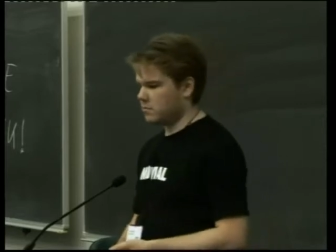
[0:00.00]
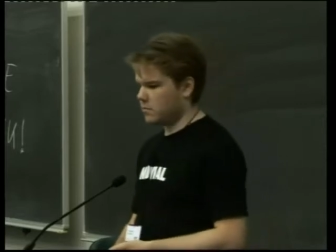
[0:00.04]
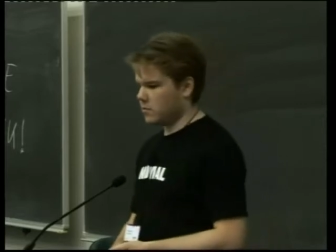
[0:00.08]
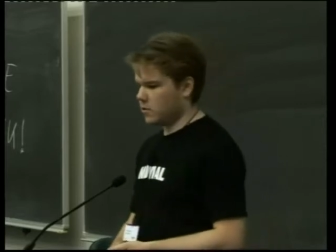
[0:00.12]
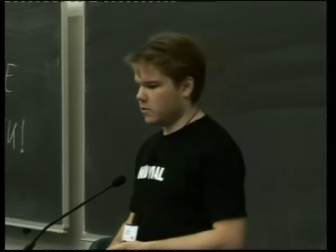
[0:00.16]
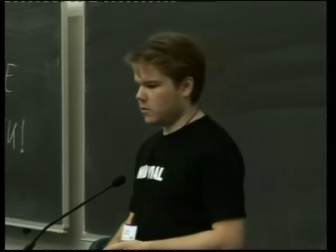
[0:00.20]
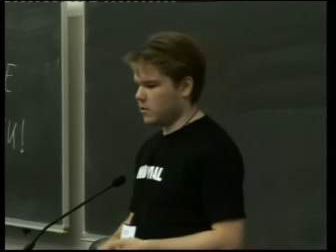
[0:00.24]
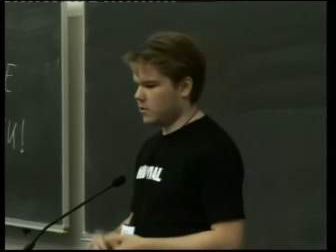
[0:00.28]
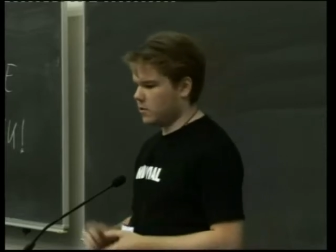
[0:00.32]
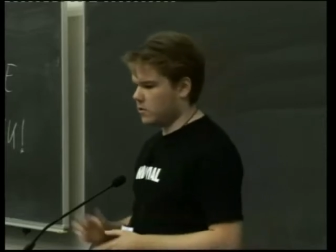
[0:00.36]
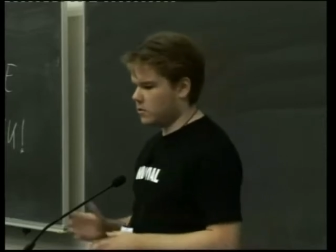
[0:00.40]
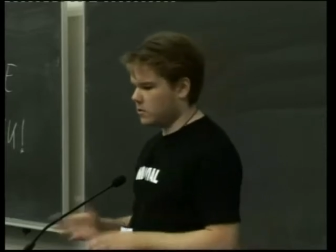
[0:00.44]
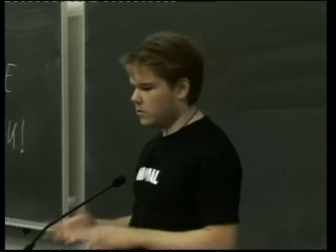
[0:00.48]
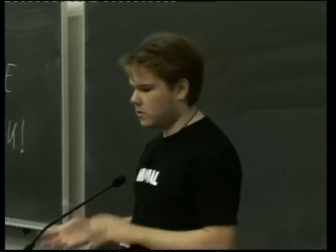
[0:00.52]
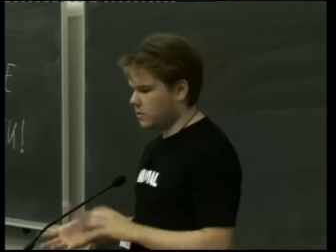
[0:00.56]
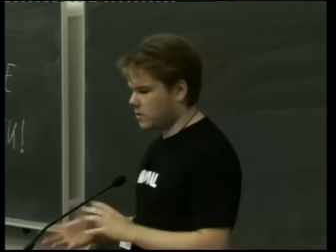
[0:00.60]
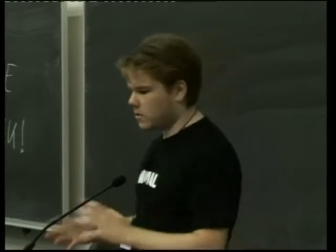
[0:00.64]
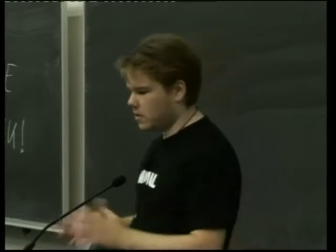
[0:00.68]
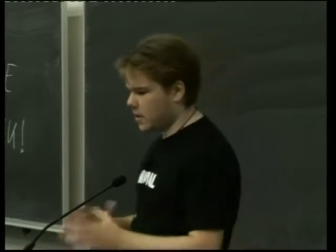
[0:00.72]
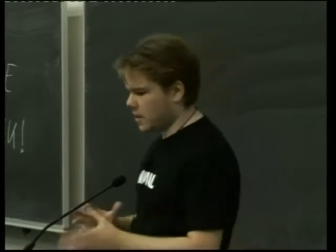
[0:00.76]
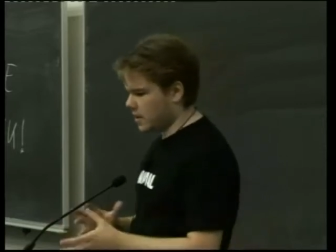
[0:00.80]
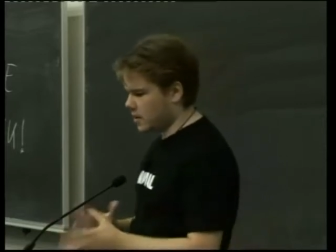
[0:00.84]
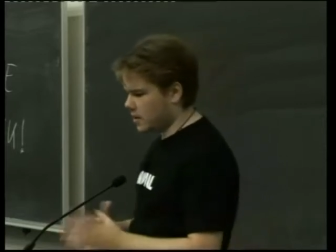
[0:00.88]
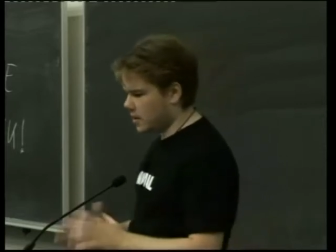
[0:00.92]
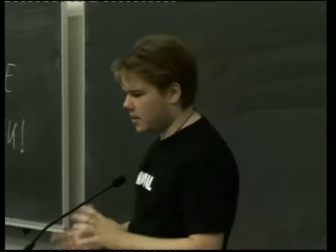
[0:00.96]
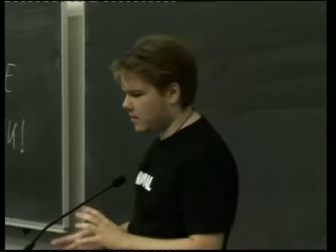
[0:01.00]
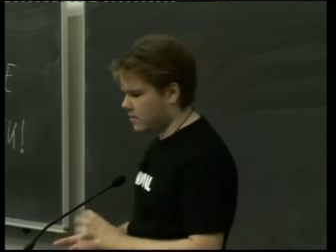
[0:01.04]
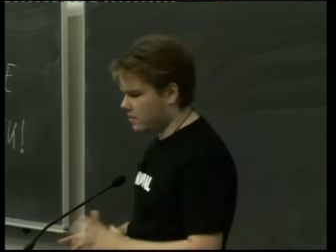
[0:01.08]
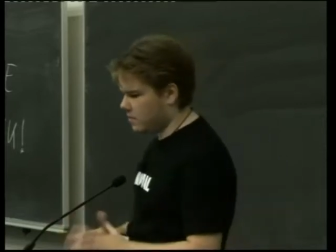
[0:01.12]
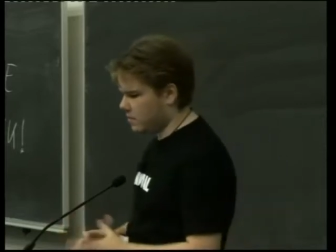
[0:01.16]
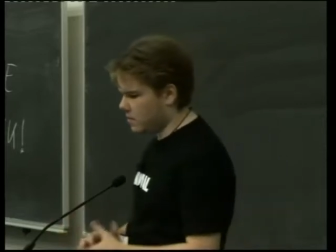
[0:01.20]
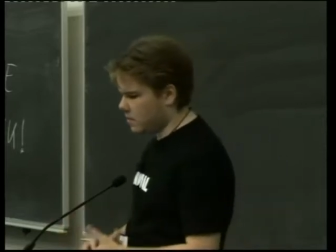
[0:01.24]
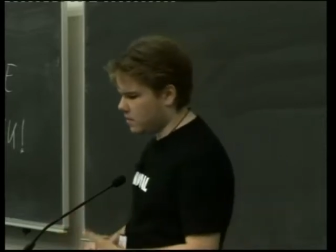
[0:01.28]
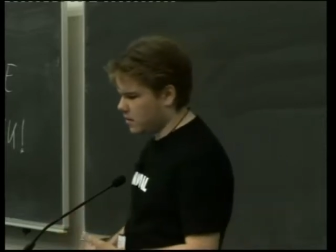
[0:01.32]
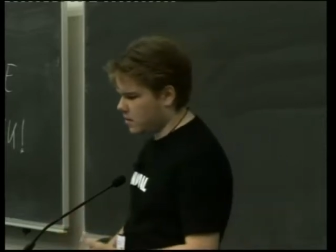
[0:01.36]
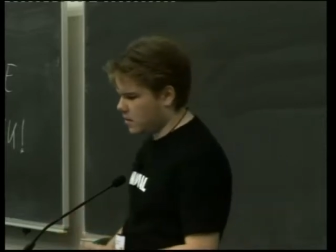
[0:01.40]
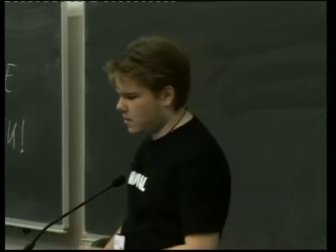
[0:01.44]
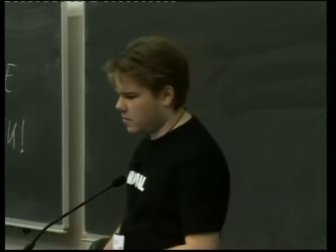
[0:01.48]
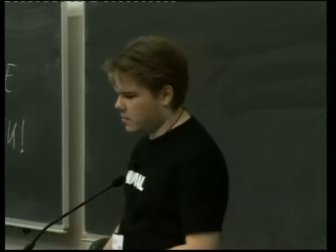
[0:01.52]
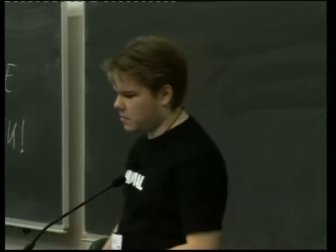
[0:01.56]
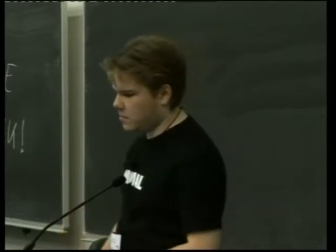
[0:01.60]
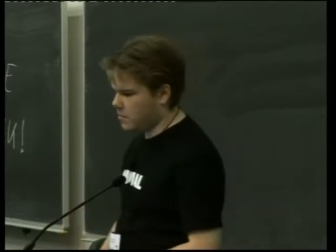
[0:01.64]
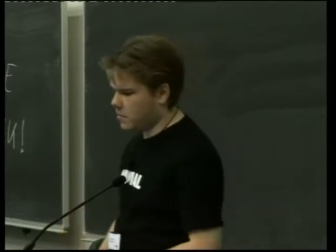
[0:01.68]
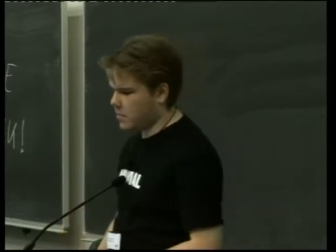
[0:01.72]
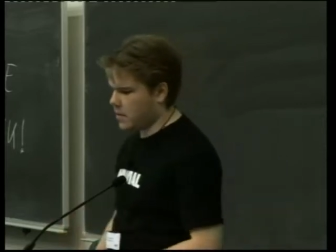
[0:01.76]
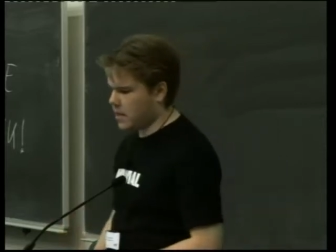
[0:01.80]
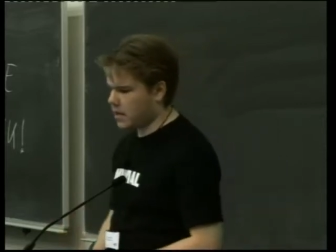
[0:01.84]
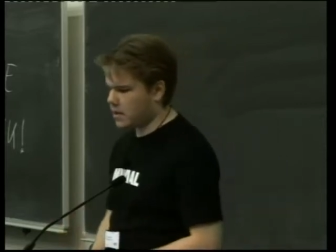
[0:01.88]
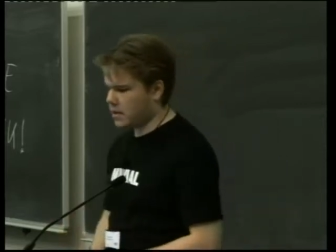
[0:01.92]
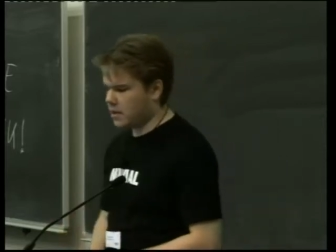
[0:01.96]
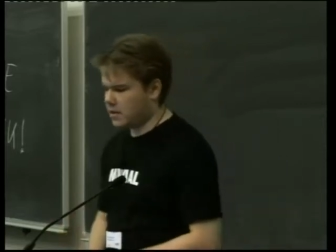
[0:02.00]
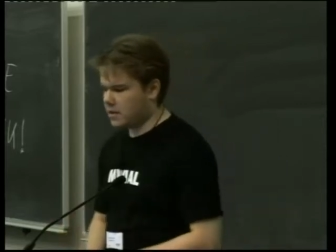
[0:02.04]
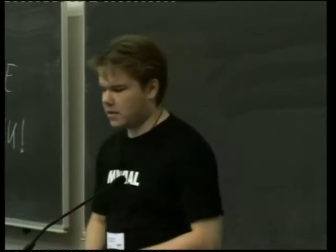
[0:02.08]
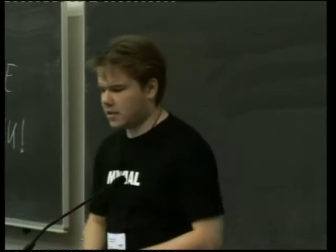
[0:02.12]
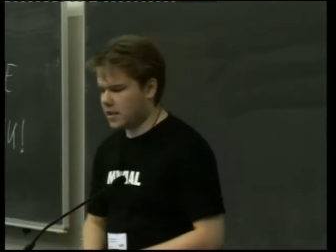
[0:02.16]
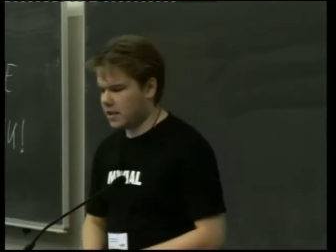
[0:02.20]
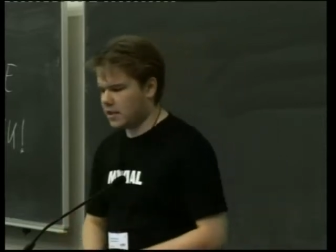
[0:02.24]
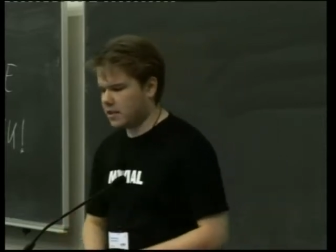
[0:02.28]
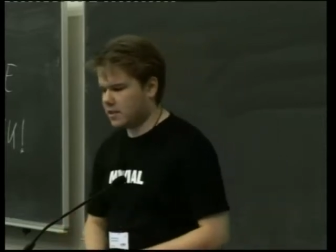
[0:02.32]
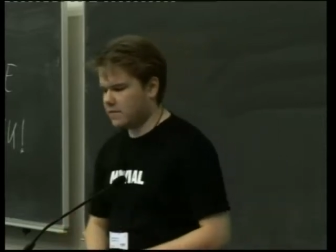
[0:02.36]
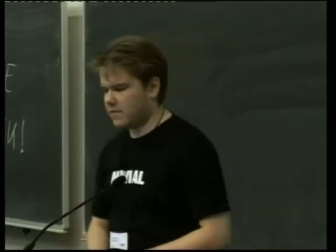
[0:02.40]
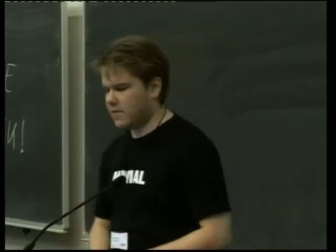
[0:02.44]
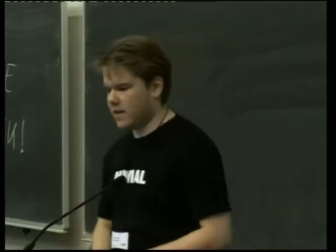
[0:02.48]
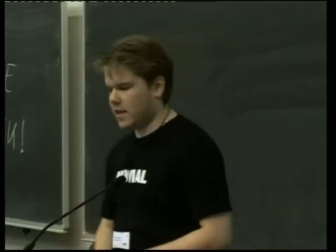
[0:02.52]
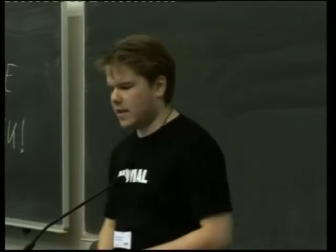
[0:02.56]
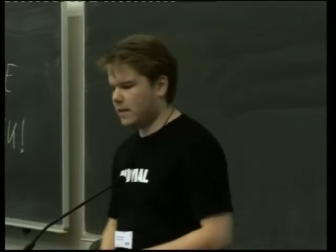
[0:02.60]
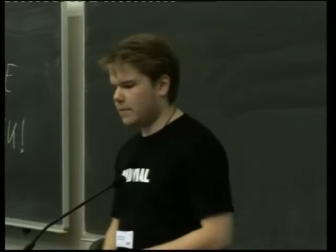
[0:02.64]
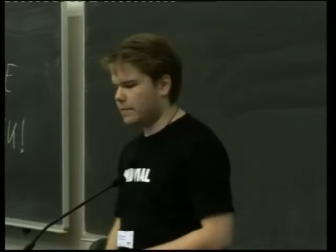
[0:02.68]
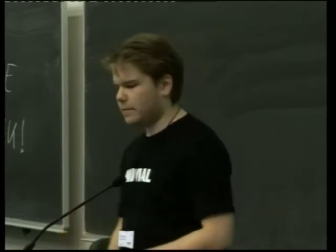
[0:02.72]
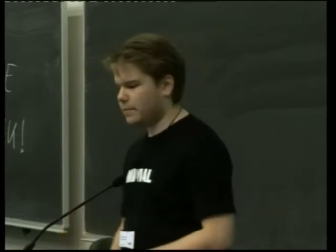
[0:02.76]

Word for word: or those things that um, make these tests fail.